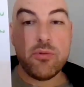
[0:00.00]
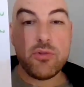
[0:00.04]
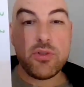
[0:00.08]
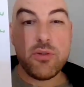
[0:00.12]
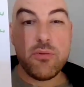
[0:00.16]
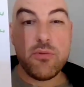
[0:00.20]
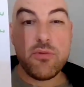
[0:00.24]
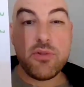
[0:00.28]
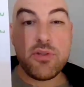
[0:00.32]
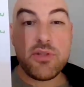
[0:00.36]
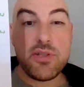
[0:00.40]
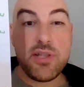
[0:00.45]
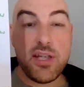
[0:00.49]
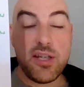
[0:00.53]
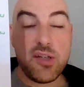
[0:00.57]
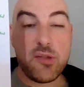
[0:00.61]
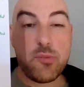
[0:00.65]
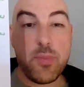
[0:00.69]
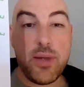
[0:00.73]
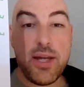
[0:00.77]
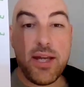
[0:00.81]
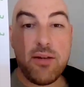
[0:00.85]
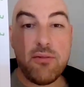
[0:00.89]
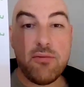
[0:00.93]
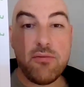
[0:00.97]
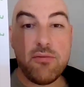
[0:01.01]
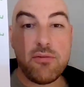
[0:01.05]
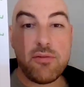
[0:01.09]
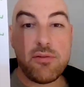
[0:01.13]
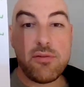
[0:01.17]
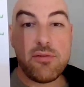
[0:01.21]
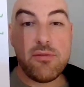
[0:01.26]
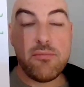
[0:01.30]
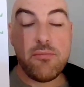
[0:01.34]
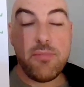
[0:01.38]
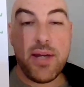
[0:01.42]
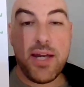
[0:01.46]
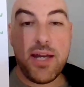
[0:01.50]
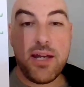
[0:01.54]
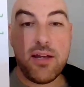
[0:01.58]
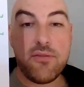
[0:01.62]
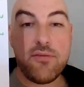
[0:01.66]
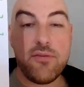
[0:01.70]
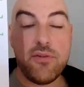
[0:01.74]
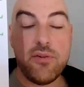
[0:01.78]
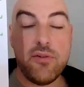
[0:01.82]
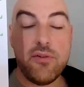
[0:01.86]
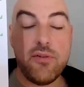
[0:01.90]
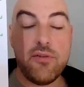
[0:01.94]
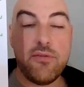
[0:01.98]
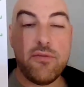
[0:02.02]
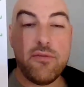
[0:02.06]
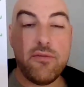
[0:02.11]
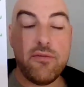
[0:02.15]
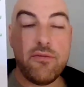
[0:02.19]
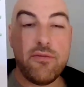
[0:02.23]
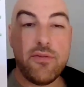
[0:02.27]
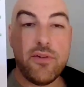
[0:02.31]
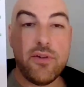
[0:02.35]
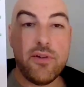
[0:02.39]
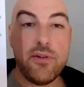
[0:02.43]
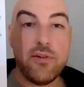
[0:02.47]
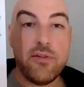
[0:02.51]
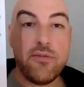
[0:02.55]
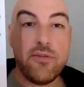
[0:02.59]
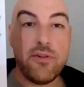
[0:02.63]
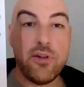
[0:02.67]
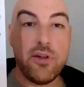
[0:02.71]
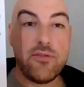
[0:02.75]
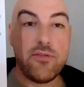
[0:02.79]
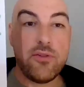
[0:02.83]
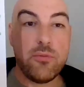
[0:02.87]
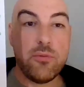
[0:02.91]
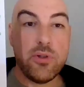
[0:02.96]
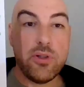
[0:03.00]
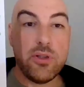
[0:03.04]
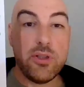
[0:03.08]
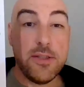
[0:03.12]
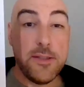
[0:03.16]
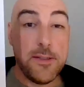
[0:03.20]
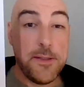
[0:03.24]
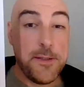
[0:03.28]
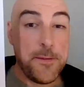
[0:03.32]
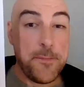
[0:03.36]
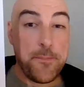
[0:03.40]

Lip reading: So it was a £6 back for 5 to 1.